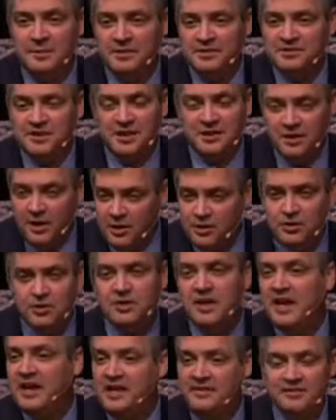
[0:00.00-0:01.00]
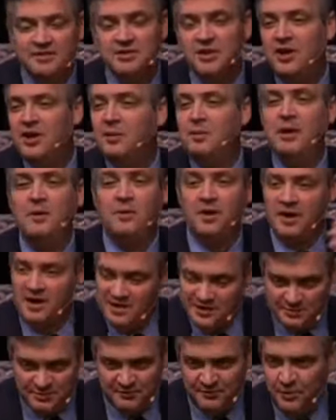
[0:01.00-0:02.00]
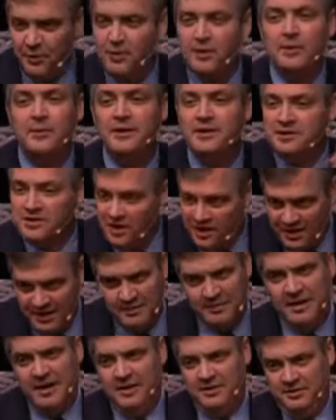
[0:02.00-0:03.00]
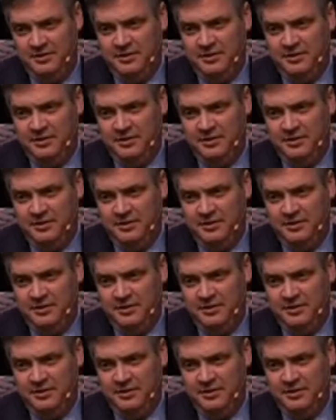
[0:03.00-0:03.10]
up and say, no, you can't even talk about what comes before what we're talking about.